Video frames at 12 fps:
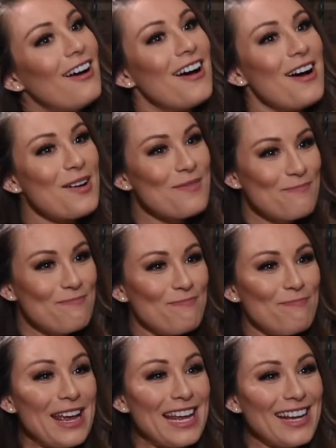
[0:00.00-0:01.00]

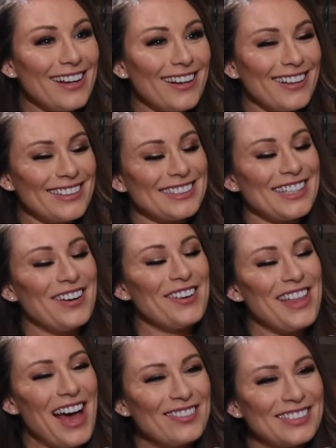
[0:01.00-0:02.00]
bing. So
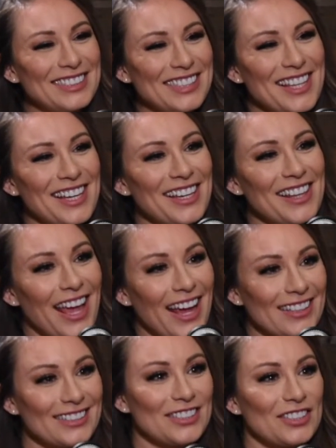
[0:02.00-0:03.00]
that was the
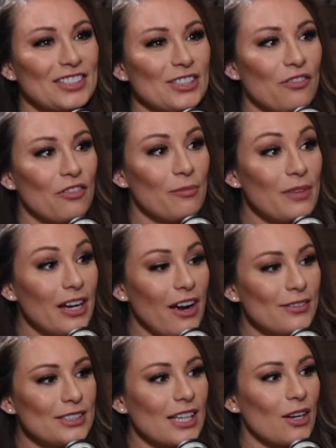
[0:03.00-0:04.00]
answer. So from there I
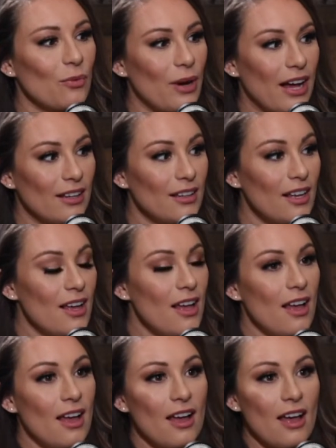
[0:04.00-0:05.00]
was like, well,
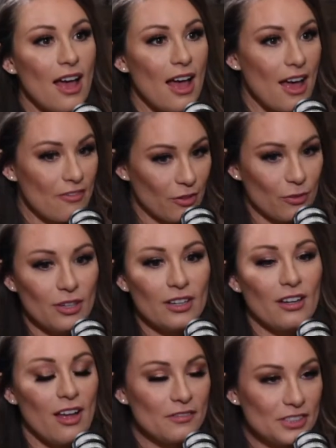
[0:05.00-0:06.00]
everyone
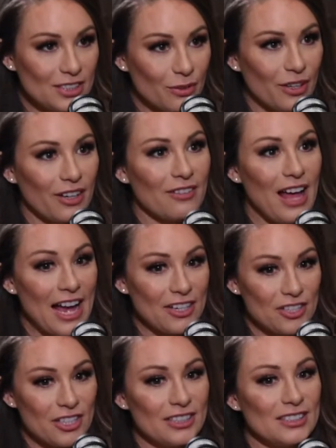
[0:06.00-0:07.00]
loves to wear
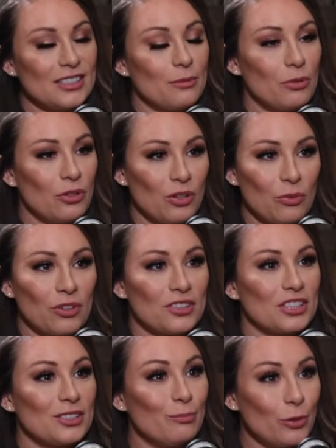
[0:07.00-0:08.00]
lashes. The beauty world
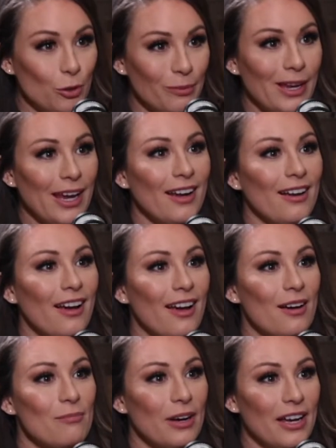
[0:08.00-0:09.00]
is booming,
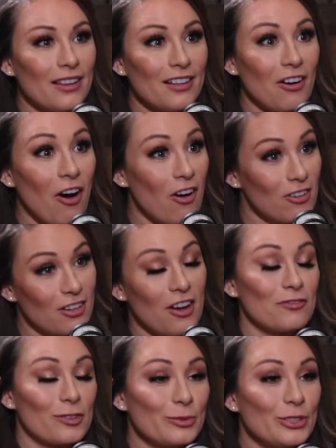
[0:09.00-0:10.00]
but they're all
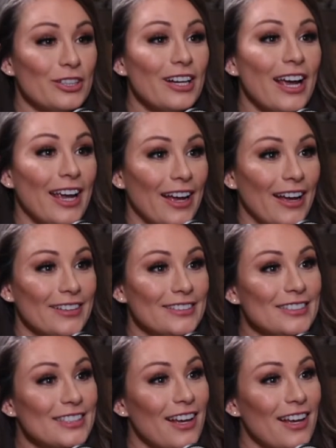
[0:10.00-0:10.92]
uncomfortable, and